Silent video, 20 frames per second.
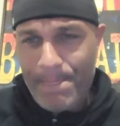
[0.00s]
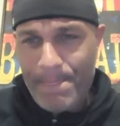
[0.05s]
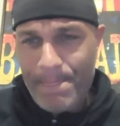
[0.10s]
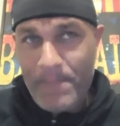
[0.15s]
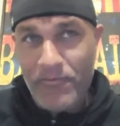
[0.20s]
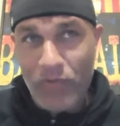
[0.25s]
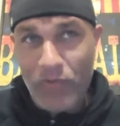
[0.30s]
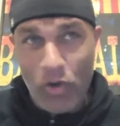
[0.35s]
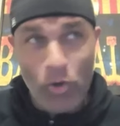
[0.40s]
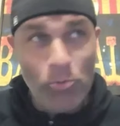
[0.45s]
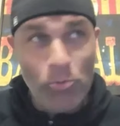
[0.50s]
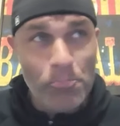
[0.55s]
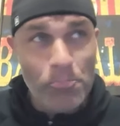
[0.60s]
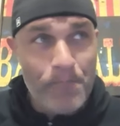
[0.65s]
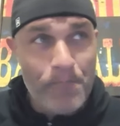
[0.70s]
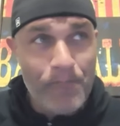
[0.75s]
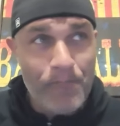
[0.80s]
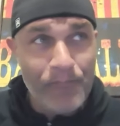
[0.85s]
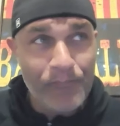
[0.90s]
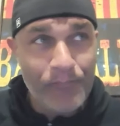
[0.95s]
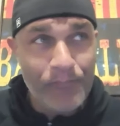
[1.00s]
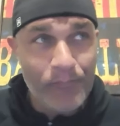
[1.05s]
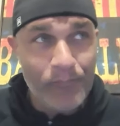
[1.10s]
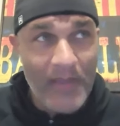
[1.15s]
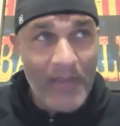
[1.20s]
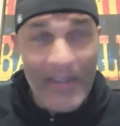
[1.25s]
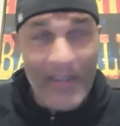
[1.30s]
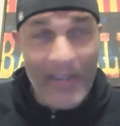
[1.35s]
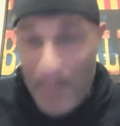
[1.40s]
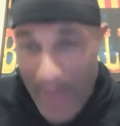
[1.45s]
So
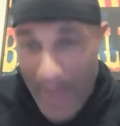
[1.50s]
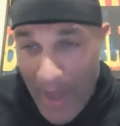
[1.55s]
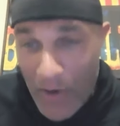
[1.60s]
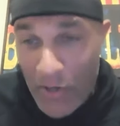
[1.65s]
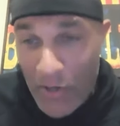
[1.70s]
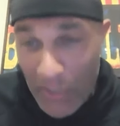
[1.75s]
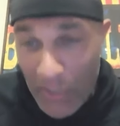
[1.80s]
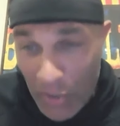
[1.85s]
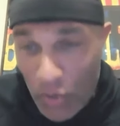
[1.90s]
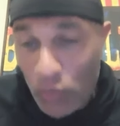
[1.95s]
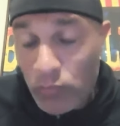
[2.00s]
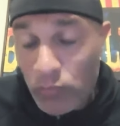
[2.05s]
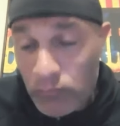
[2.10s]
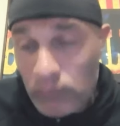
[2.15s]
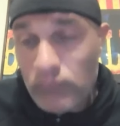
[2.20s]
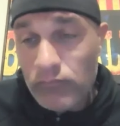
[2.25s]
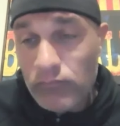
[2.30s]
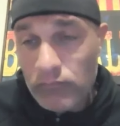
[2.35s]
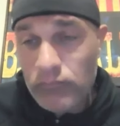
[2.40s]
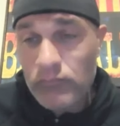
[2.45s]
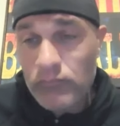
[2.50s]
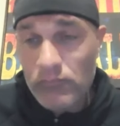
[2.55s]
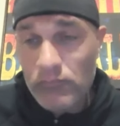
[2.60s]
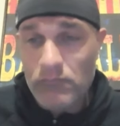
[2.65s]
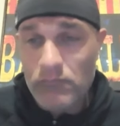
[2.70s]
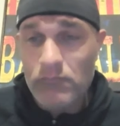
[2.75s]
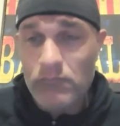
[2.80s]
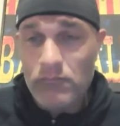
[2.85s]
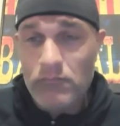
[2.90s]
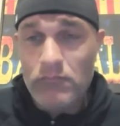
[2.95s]
it can matter to you.
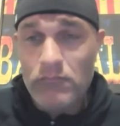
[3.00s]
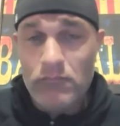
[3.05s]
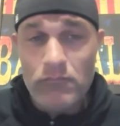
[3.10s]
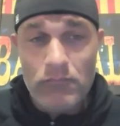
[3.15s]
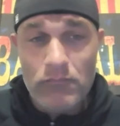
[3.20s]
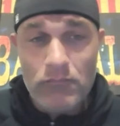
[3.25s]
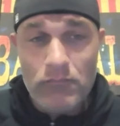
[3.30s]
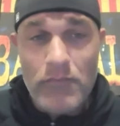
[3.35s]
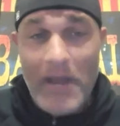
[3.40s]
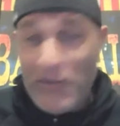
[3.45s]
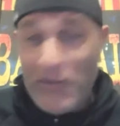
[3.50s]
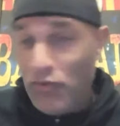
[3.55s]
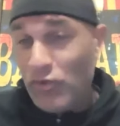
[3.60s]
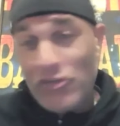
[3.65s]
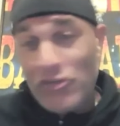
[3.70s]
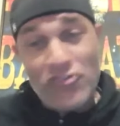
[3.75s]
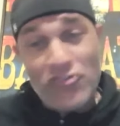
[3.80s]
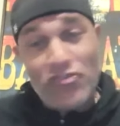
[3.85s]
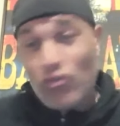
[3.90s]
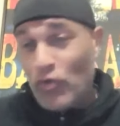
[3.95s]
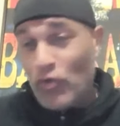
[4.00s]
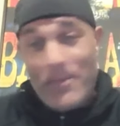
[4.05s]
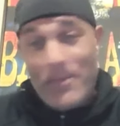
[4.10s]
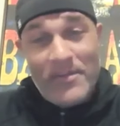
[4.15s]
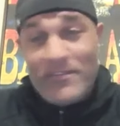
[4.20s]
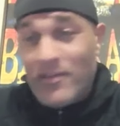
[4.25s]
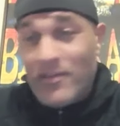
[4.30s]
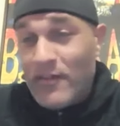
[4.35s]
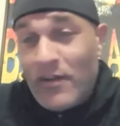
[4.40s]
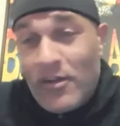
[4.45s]
And you can scream
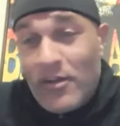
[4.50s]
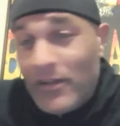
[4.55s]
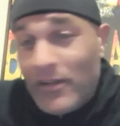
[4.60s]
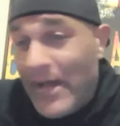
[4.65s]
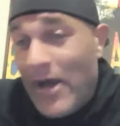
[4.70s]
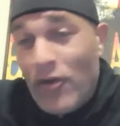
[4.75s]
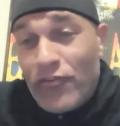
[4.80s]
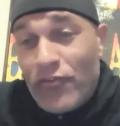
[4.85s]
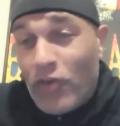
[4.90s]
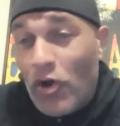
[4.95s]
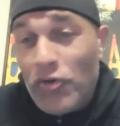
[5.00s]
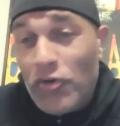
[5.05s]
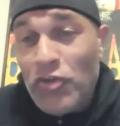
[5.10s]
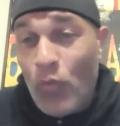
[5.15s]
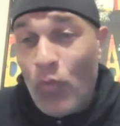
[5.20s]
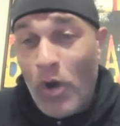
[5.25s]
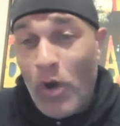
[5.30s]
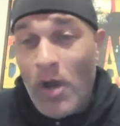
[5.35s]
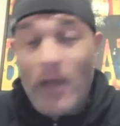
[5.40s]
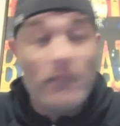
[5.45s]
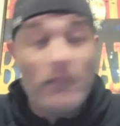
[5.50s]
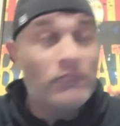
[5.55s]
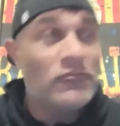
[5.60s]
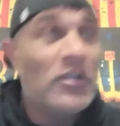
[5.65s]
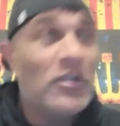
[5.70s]
into the clouds all you want.